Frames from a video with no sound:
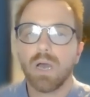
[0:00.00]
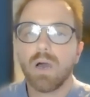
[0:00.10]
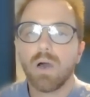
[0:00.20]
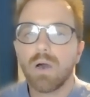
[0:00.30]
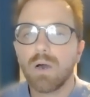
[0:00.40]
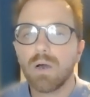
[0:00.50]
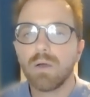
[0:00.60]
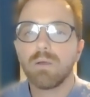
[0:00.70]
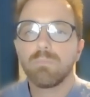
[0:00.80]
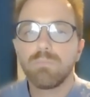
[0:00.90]
are
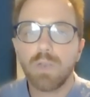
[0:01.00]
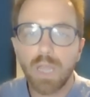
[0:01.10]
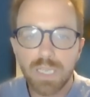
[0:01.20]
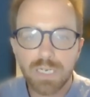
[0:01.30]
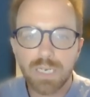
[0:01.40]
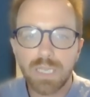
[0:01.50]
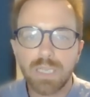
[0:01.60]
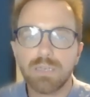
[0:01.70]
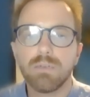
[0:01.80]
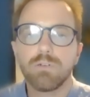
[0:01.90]

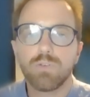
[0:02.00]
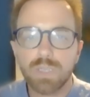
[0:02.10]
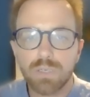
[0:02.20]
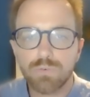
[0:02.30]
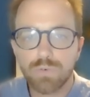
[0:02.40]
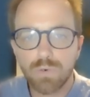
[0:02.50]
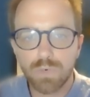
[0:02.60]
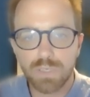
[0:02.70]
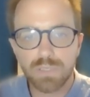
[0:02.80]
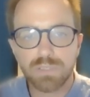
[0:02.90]
likely joint
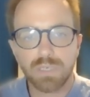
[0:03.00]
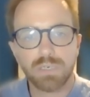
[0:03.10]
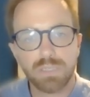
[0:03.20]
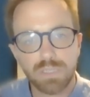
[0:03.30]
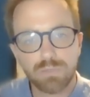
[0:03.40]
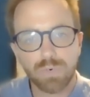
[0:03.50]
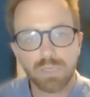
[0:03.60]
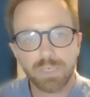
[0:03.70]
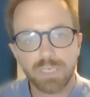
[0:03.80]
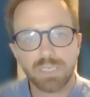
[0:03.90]
controllers under these
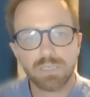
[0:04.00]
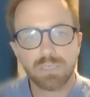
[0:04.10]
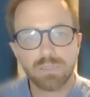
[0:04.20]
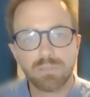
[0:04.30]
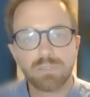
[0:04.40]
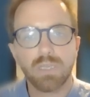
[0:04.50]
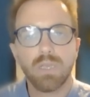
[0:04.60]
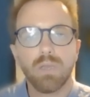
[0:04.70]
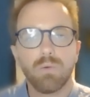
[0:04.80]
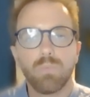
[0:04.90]
recommendations
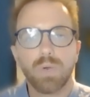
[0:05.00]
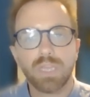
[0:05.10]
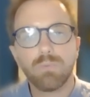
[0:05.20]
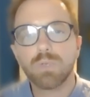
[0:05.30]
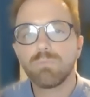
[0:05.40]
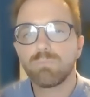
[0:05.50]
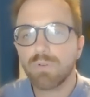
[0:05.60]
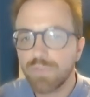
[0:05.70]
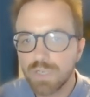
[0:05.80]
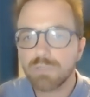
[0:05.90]
where they would
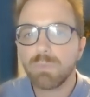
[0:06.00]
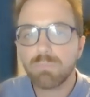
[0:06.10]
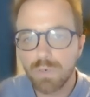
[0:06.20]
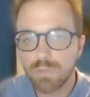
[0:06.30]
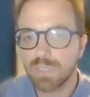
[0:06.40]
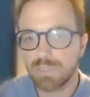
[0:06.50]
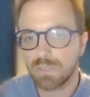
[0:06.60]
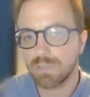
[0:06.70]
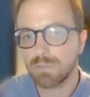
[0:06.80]
prefer to be processors.